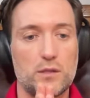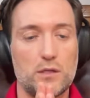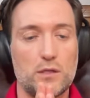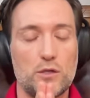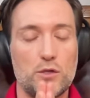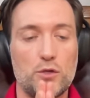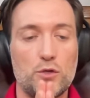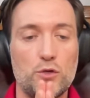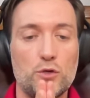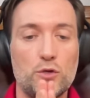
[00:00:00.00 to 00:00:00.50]

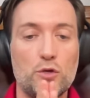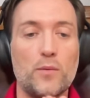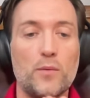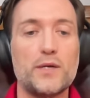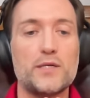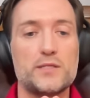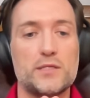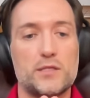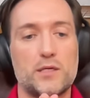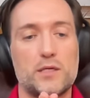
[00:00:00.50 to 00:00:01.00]

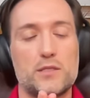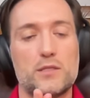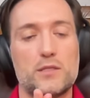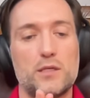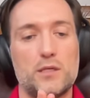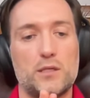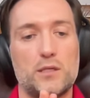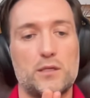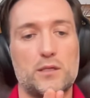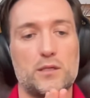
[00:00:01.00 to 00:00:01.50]
nobody's
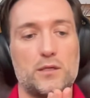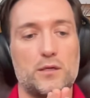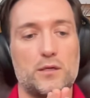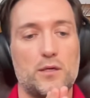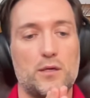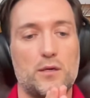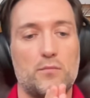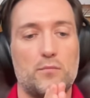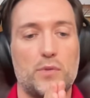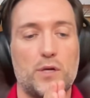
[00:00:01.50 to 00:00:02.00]
discussing,
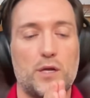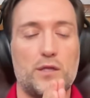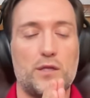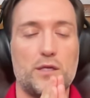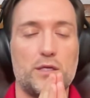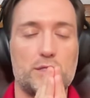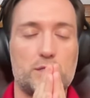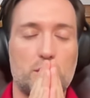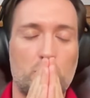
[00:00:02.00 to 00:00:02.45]
but I think is